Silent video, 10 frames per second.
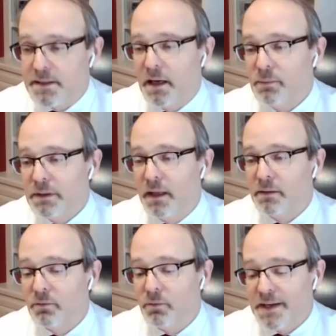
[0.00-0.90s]
Talbot, and
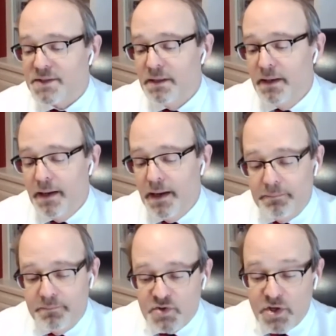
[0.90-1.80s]
the rest.
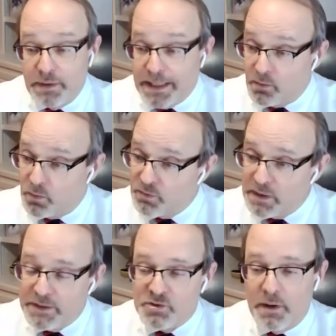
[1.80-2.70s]
So again, we're
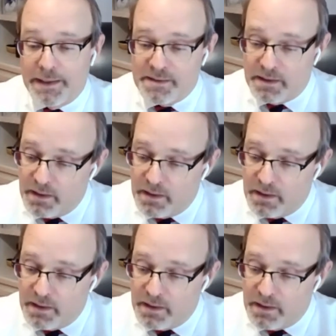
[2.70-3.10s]
really trying to,